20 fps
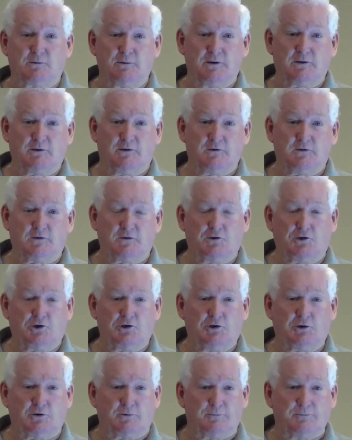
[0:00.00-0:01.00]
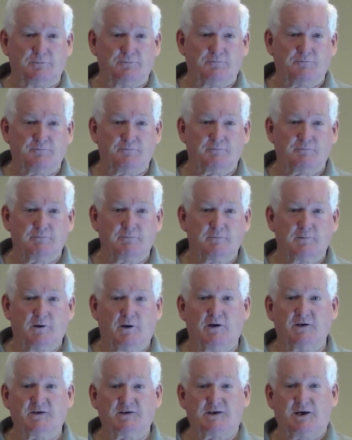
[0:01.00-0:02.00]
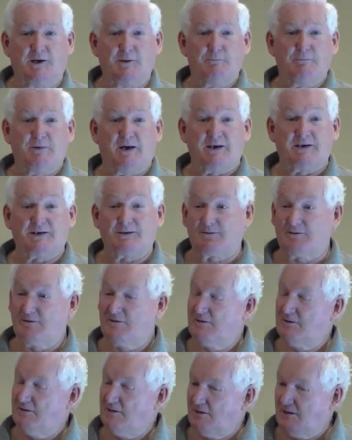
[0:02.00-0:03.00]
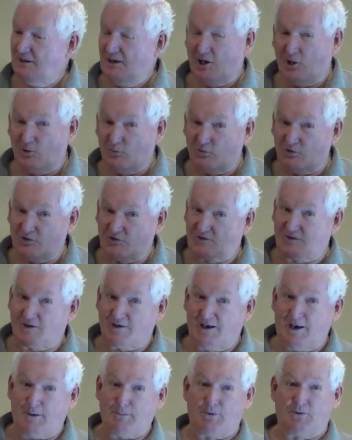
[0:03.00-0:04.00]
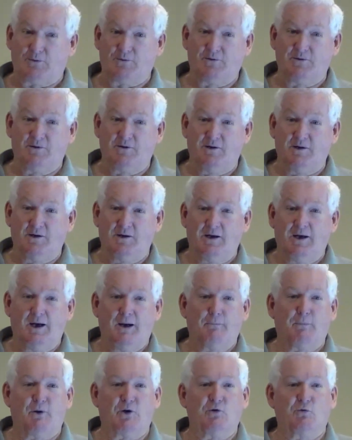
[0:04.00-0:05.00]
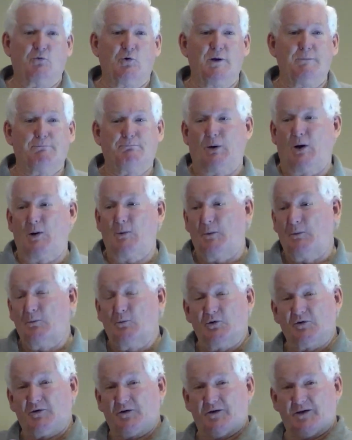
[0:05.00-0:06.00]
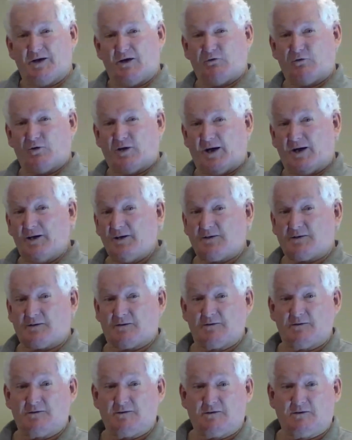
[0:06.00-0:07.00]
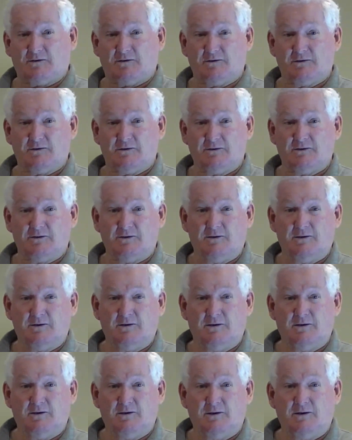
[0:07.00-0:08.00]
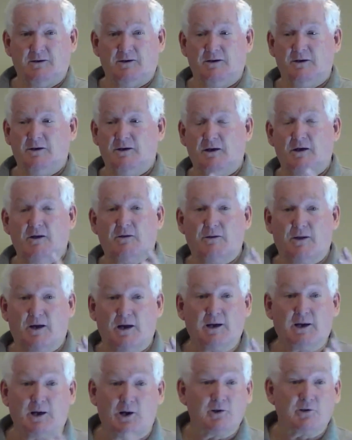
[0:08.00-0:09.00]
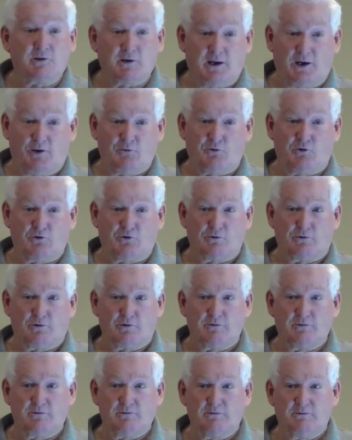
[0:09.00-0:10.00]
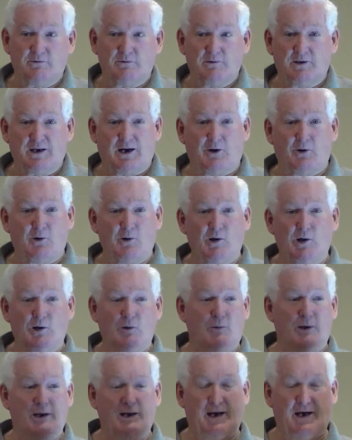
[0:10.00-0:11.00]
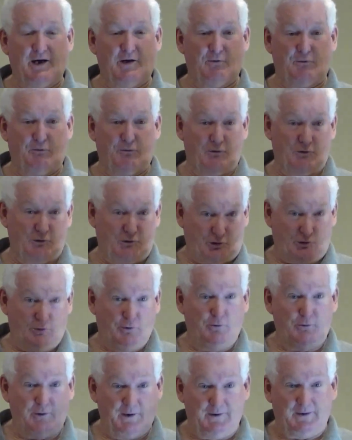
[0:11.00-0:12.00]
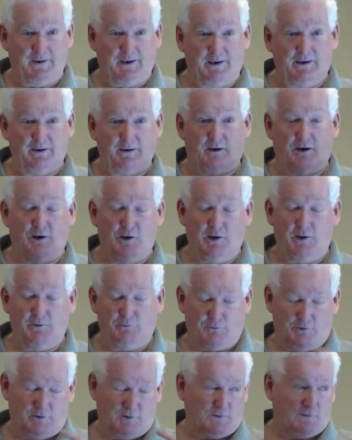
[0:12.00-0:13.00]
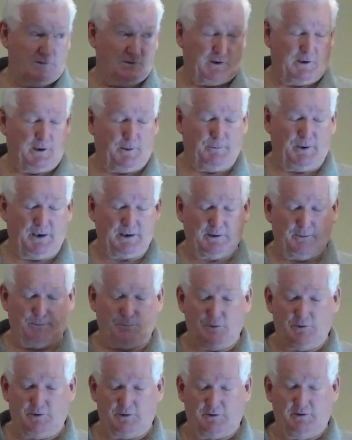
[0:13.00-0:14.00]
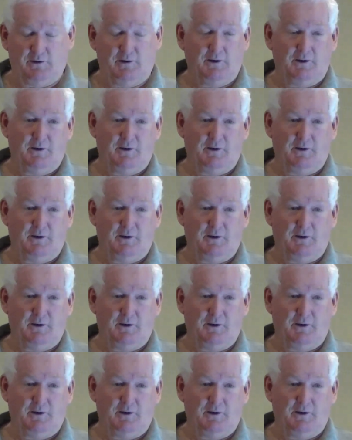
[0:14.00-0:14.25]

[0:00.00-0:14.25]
with the Constitution. I say must, hopefully it's going to happen. But if we bomb them with enough cases, they're going to have to do it. Currently we have 2 in there. As soon as I get back to Perth,